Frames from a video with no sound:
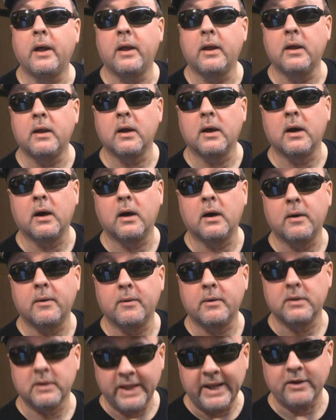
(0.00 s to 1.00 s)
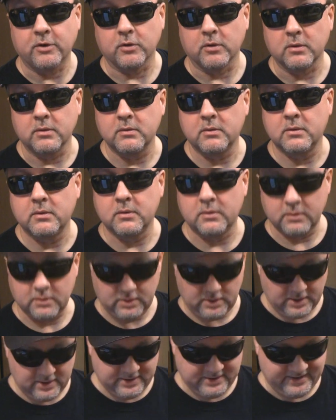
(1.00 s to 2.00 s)
A liter.
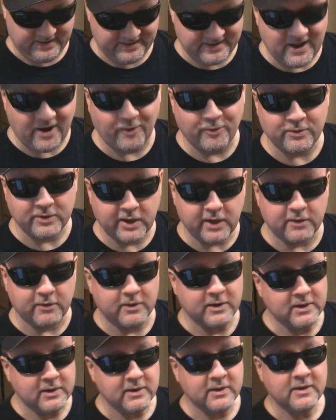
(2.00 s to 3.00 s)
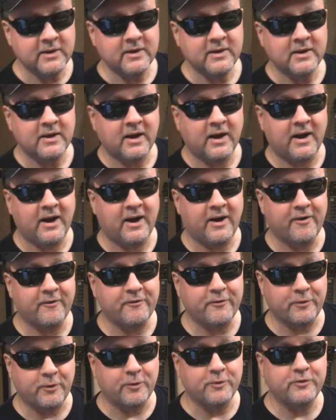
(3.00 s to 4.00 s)
Now, a liter, for
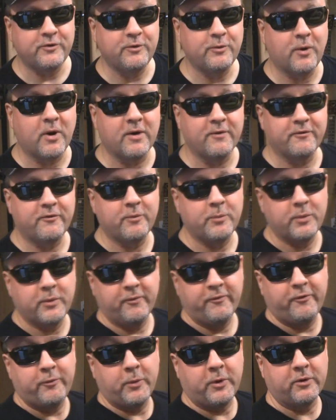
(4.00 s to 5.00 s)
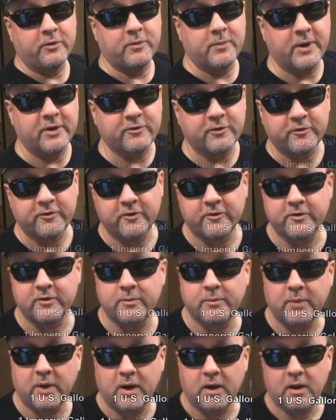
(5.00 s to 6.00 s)
those of you who aren't familiar with the metric
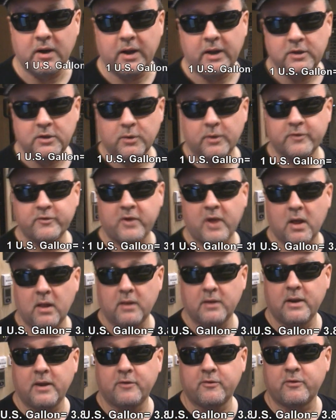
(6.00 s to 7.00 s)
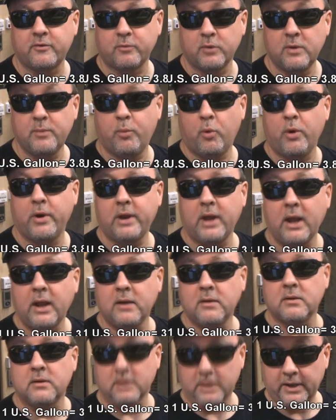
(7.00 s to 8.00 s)
system, a U.S. gallon has
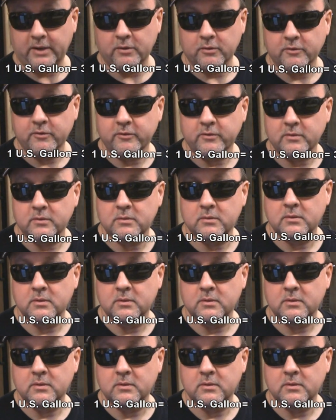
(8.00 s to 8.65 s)
3.8 liters,